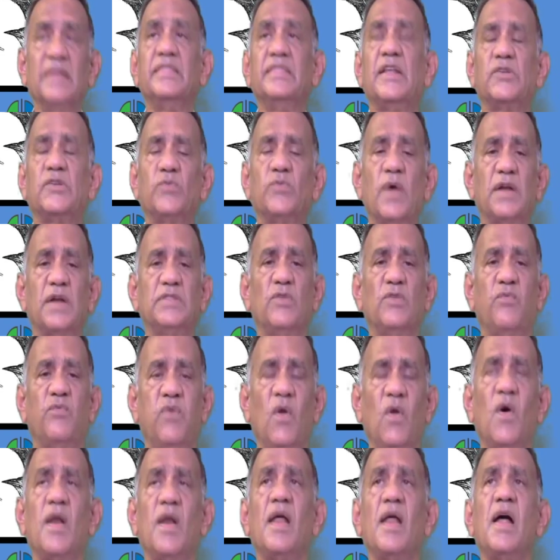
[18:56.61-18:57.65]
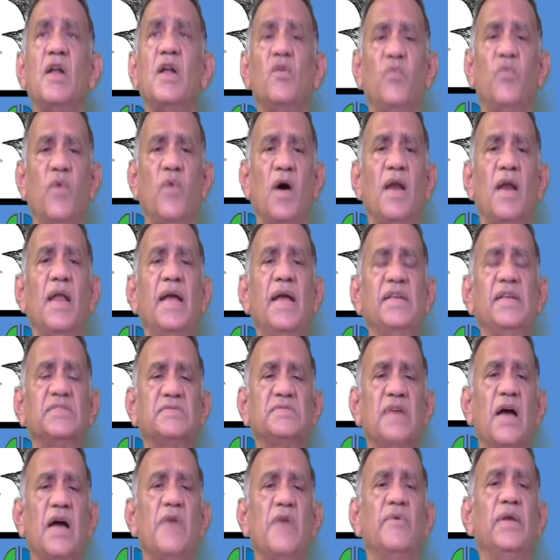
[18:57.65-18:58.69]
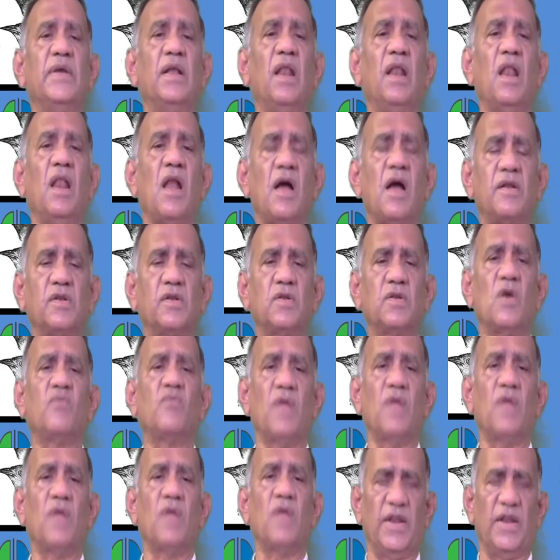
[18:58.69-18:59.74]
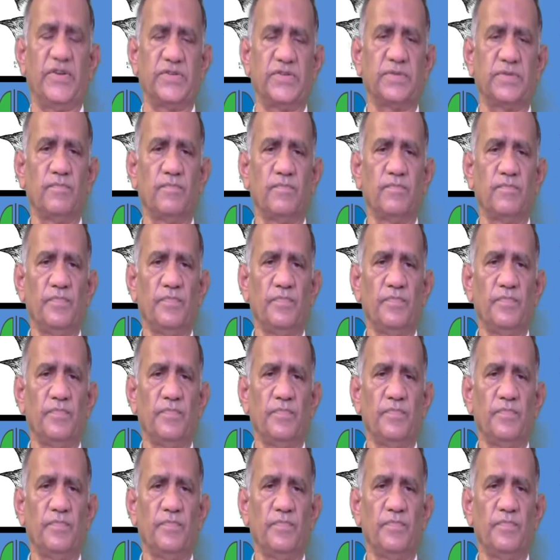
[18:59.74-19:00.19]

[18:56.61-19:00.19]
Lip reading: That's what the flora and fauna is having a lot of knowledge.